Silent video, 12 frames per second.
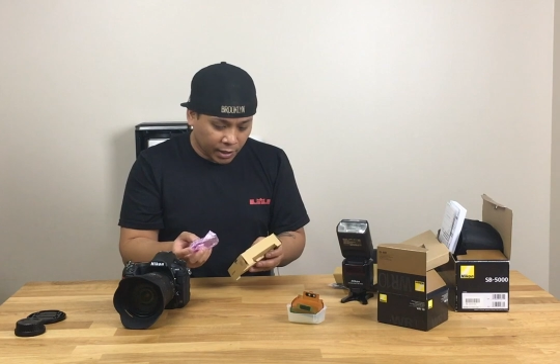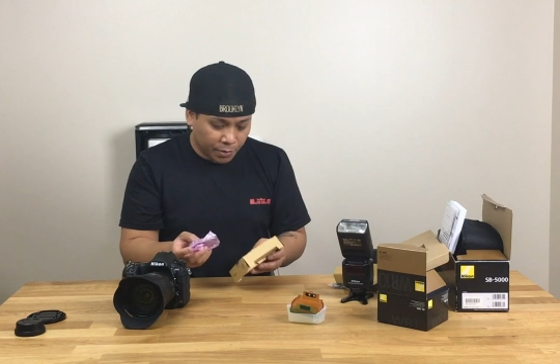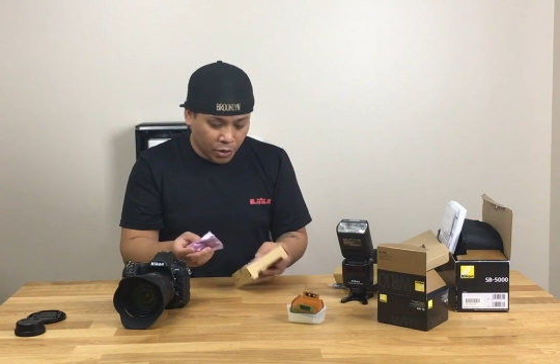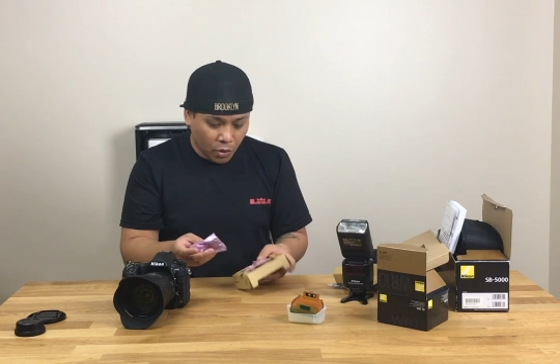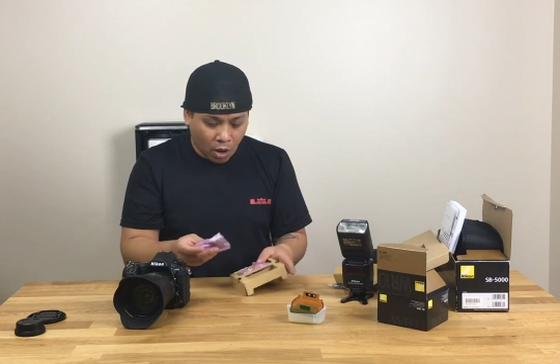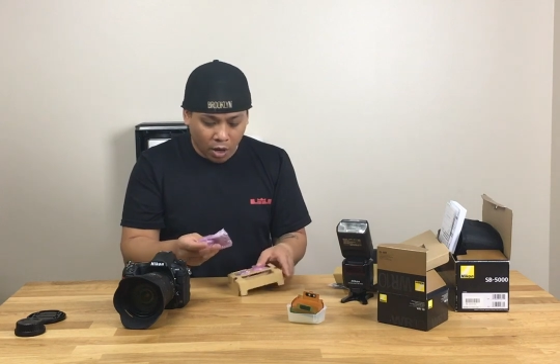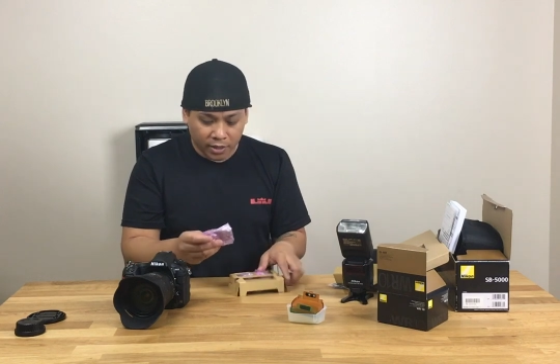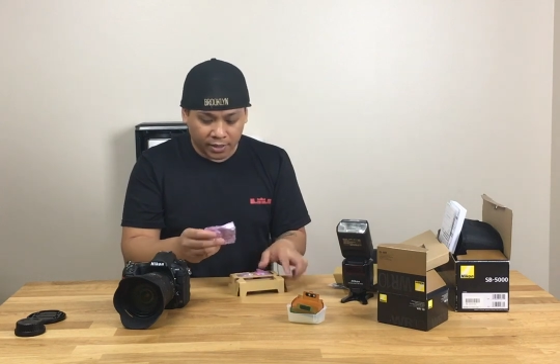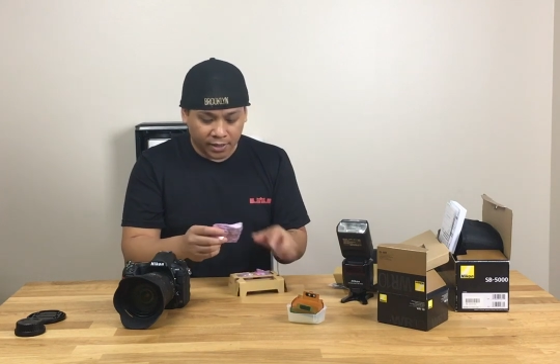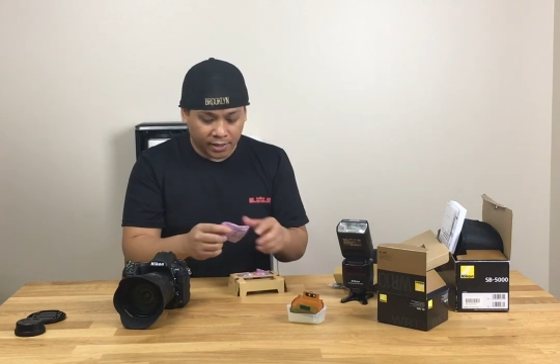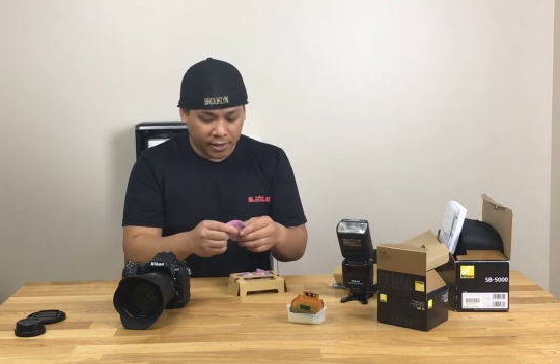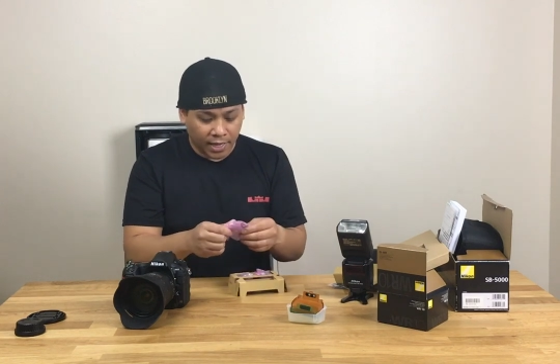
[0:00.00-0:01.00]

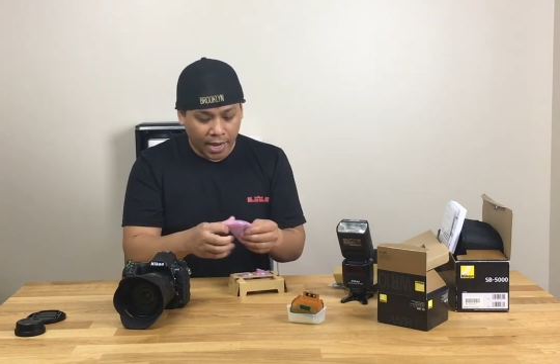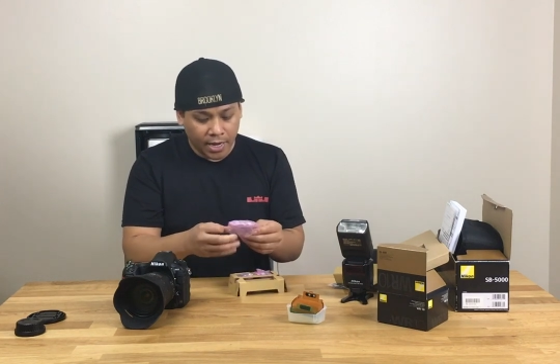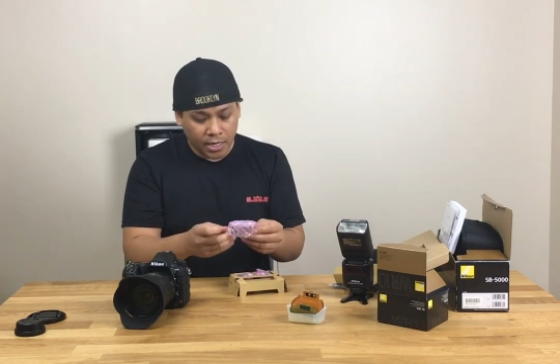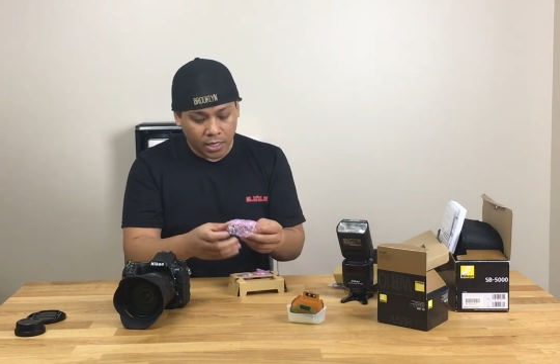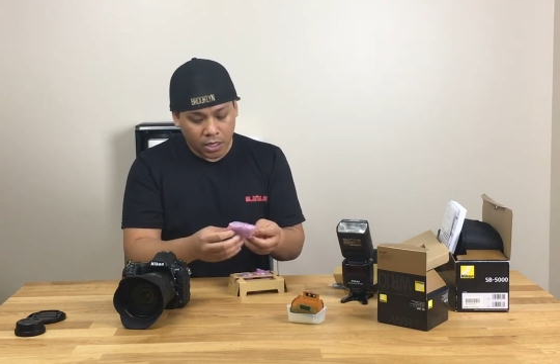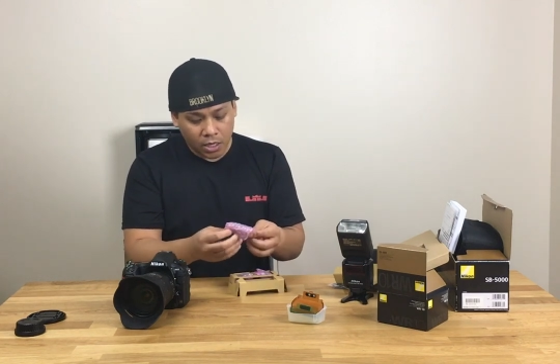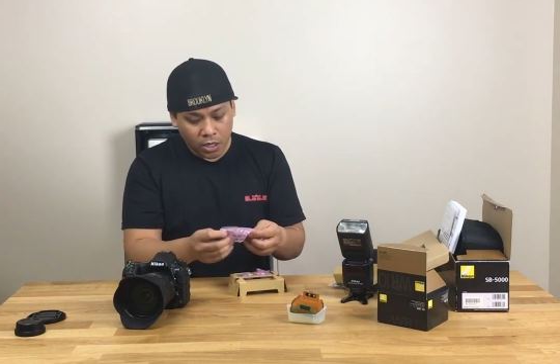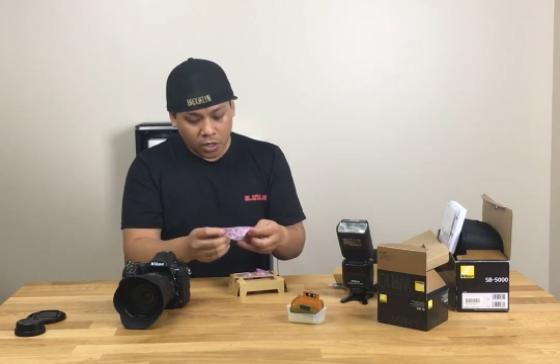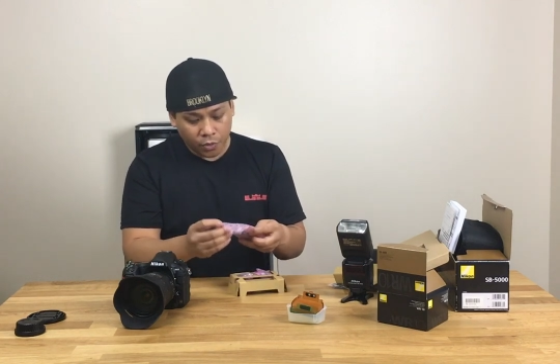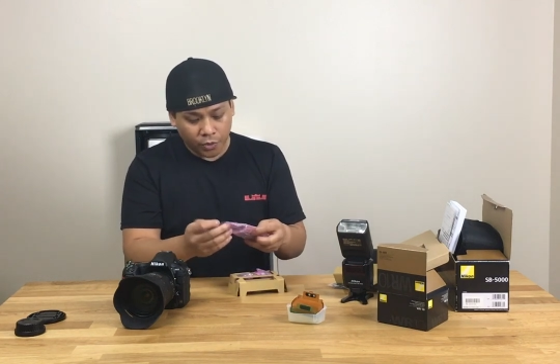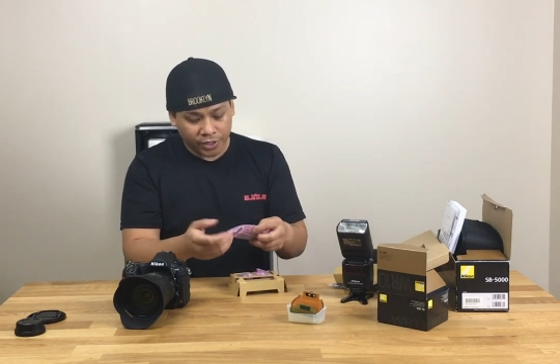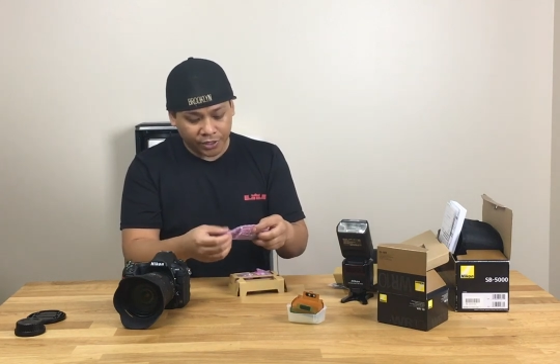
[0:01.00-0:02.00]
WR-T10,
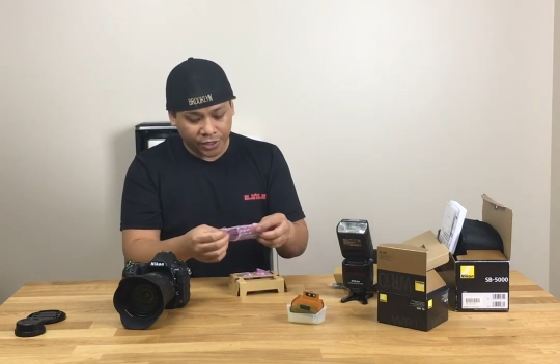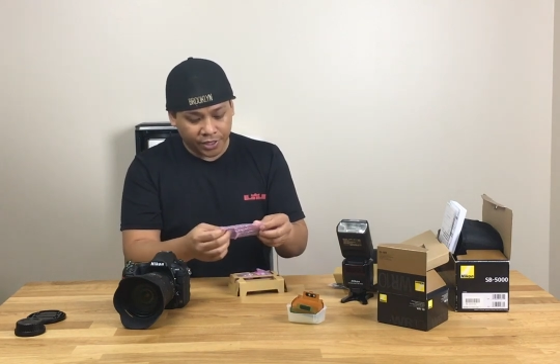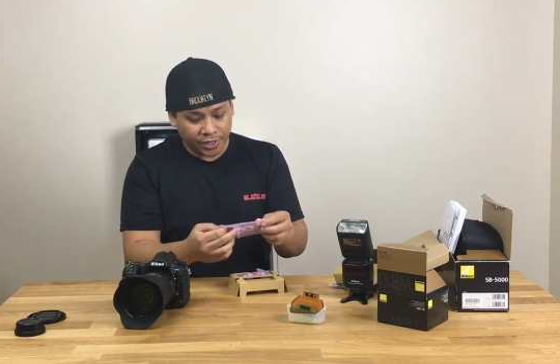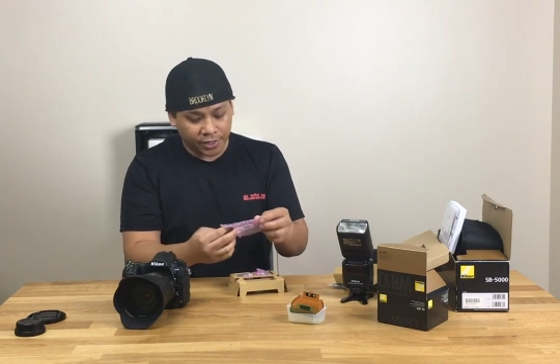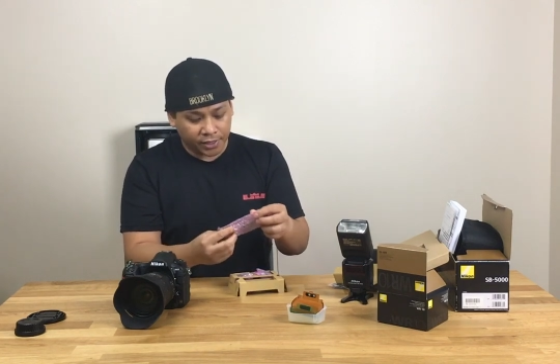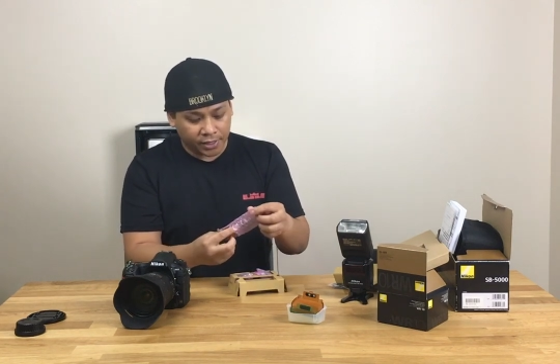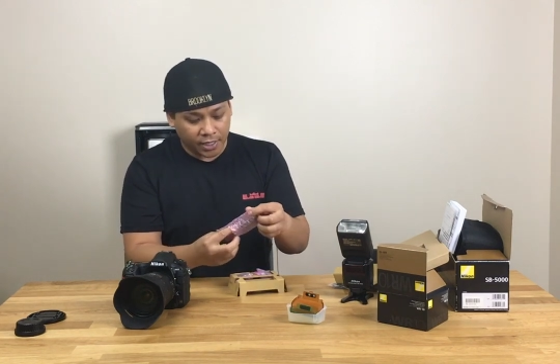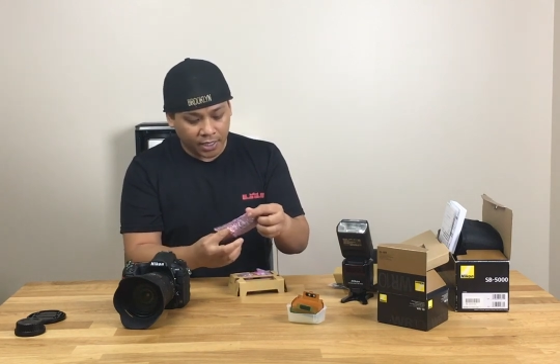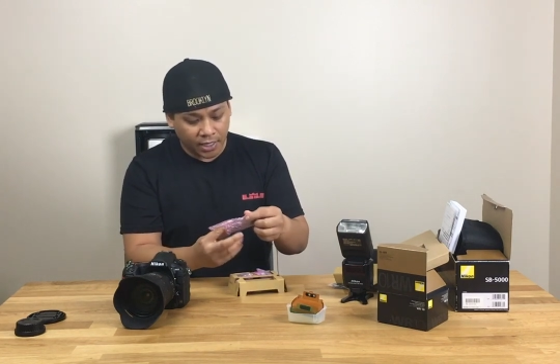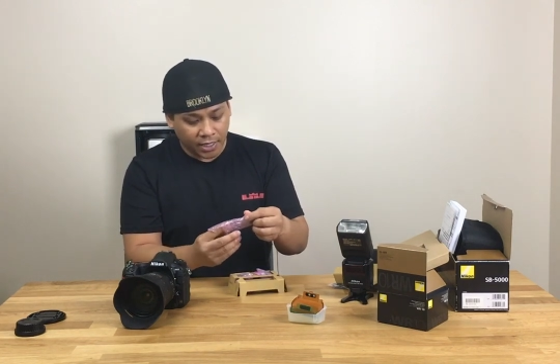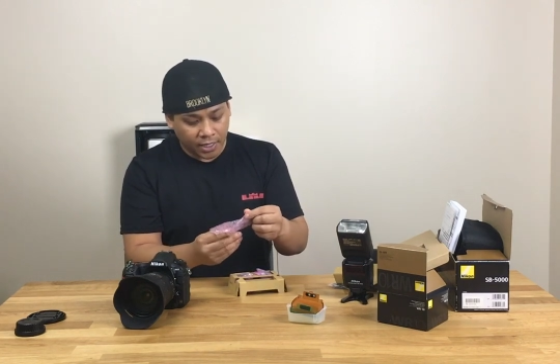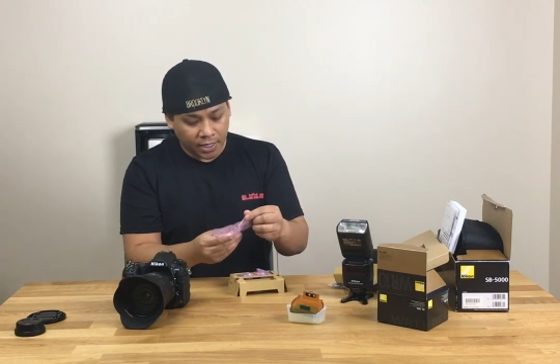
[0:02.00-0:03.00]
which is
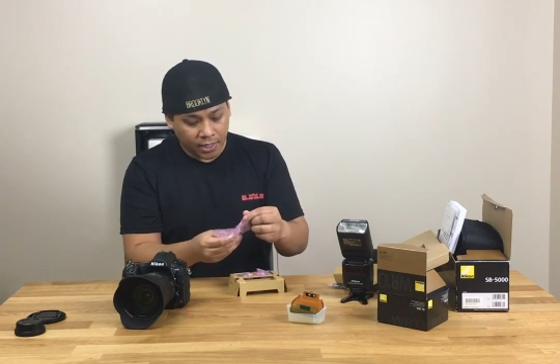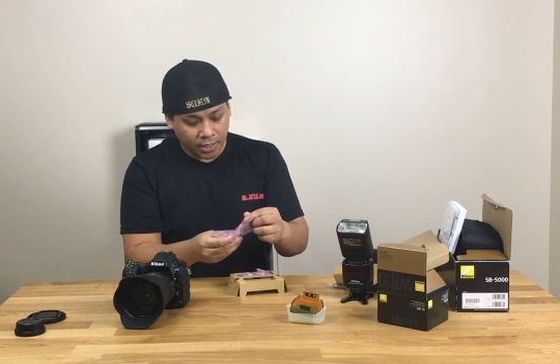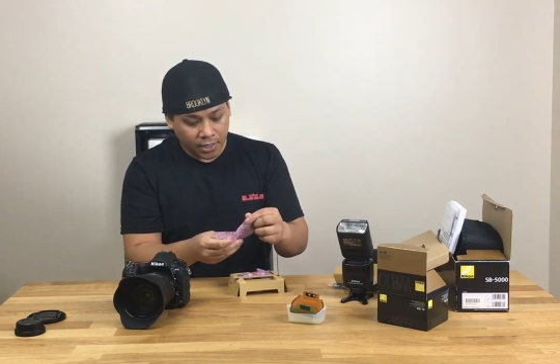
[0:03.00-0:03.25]
the